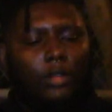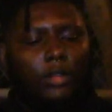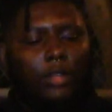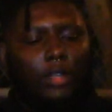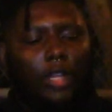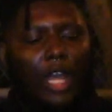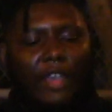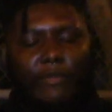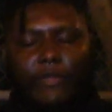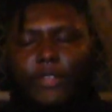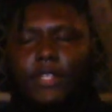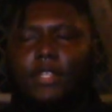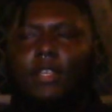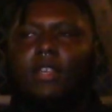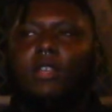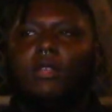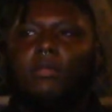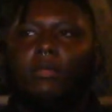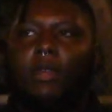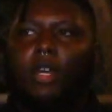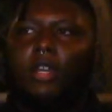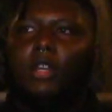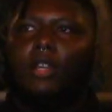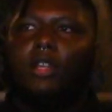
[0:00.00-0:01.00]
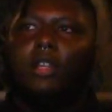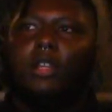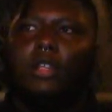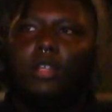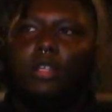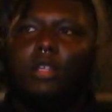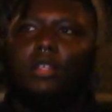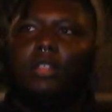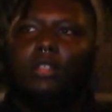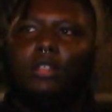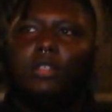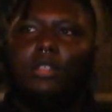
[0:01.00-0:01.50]
life is getting better.
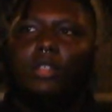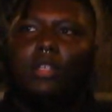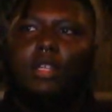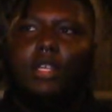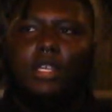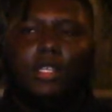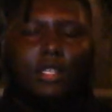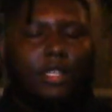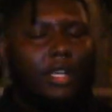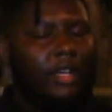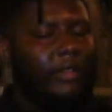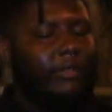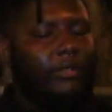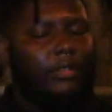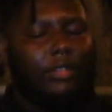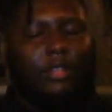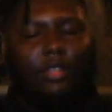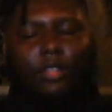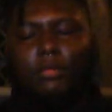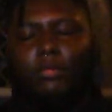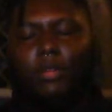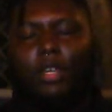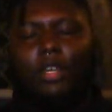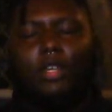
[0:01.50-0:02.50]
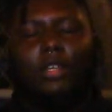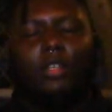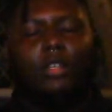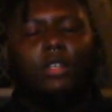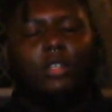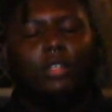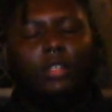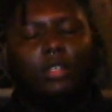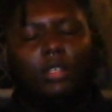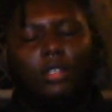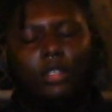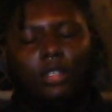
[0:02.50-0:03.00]
It's definitely getting better.
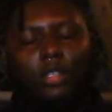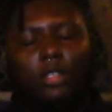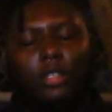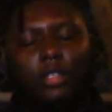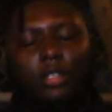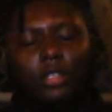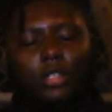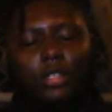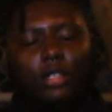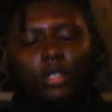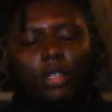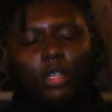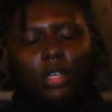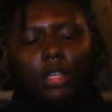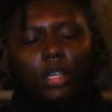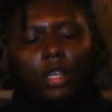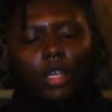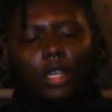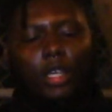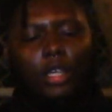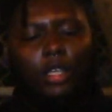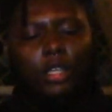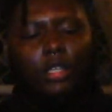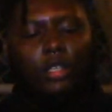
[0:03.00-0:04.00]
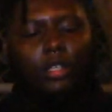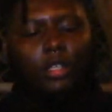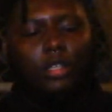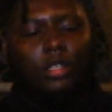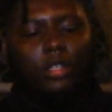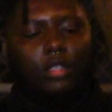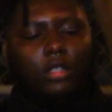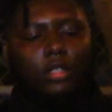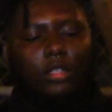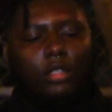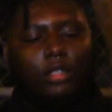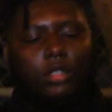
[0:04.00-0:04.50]
And
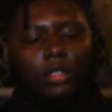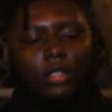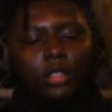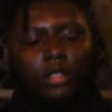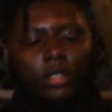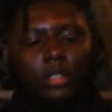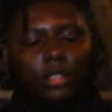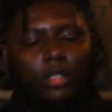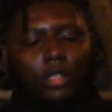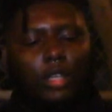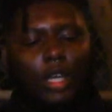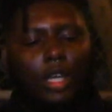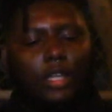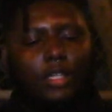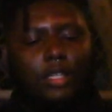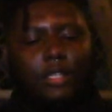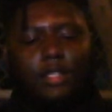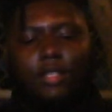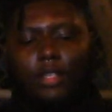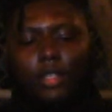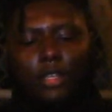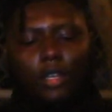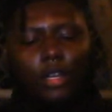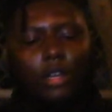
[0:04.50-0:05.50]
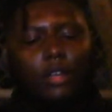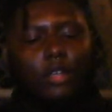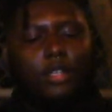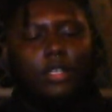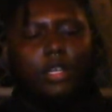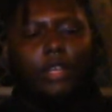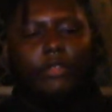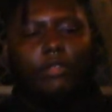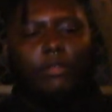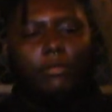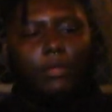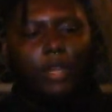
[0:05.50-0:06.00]
I just
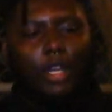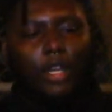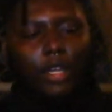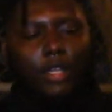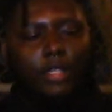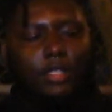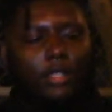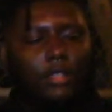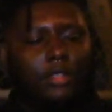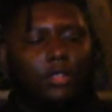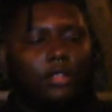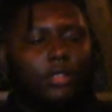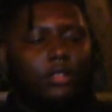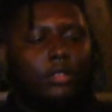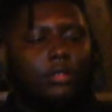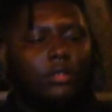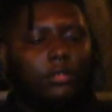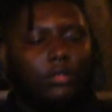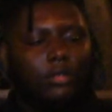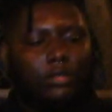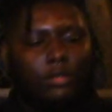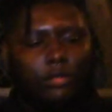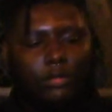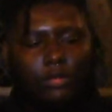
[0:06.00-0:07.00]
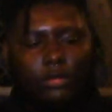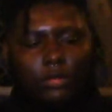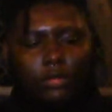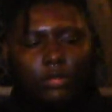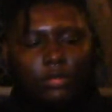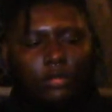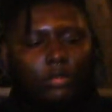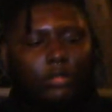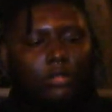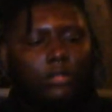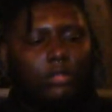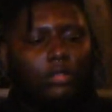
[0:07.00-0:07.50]
encourage everybody to,
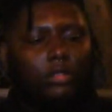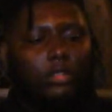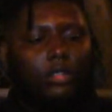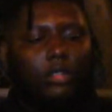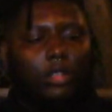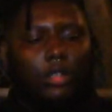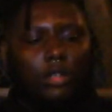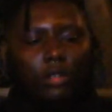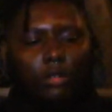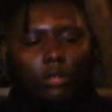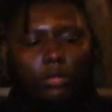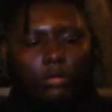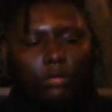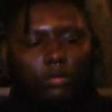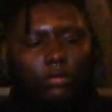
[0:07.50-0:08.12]
you know,